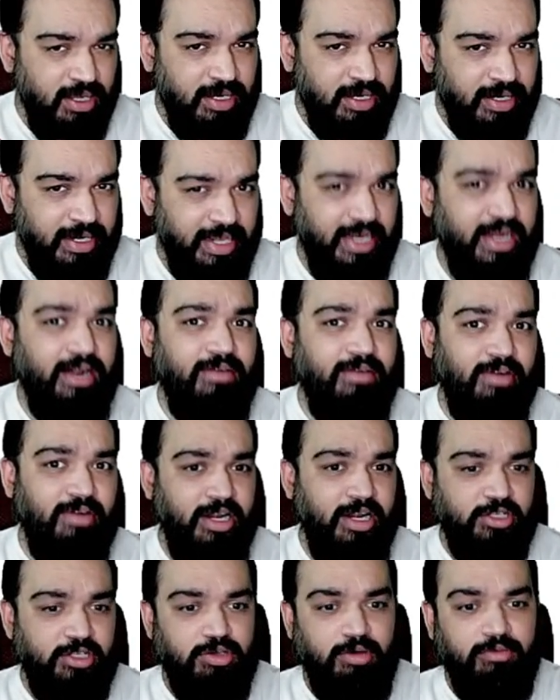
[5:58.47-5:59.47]
take
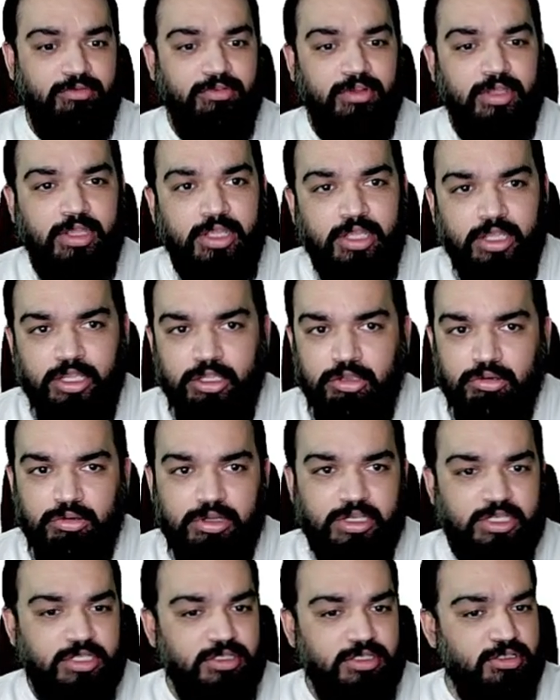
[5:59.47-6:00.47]
advantage of you can
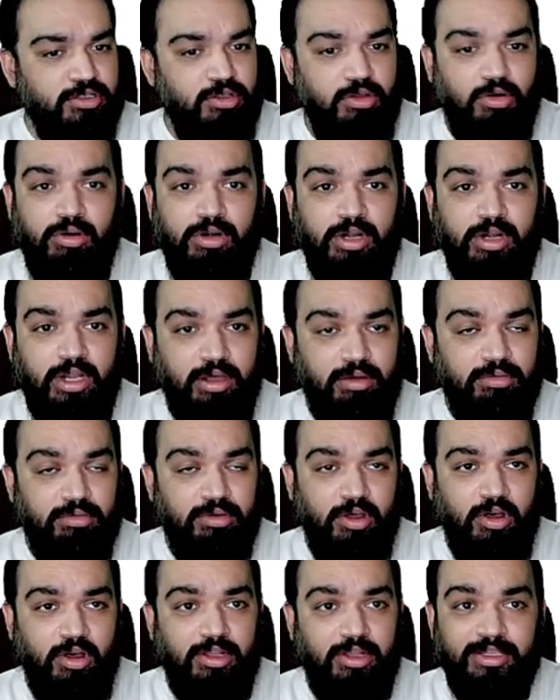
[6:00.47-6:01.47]
just scroll down
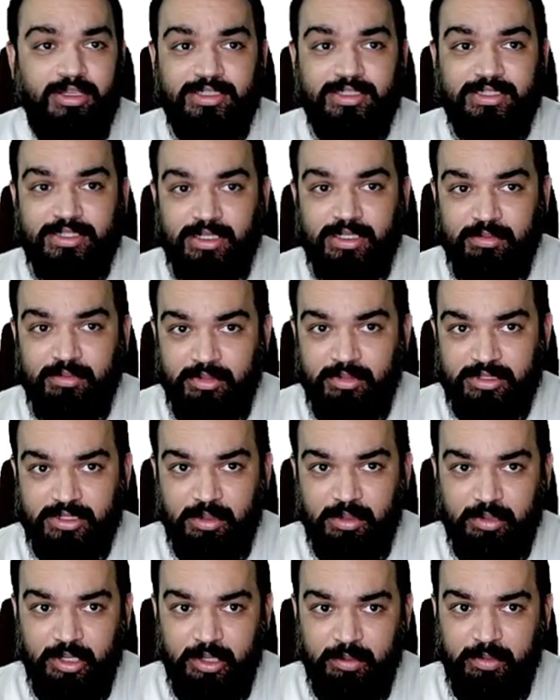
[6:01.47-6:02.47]
on the sum
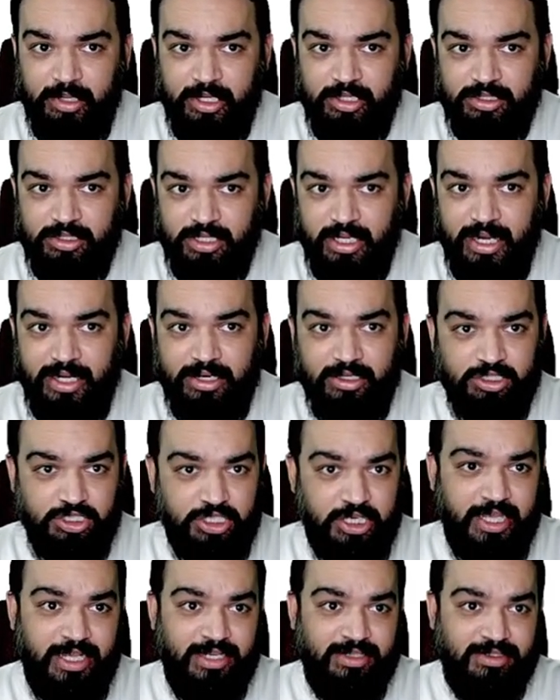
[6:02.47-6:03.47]
summary page and
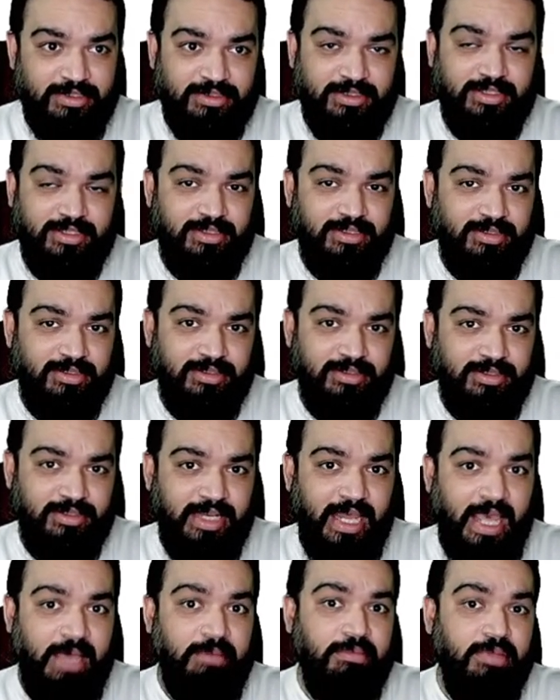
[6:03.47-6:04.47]
shares
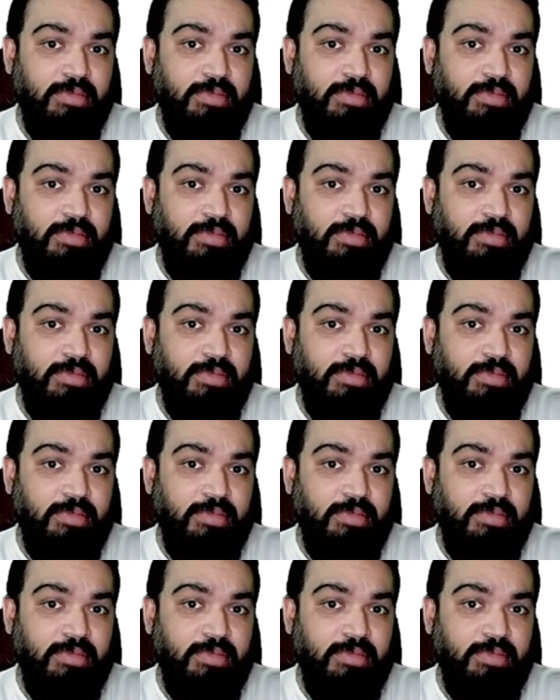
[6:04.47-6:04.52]
tab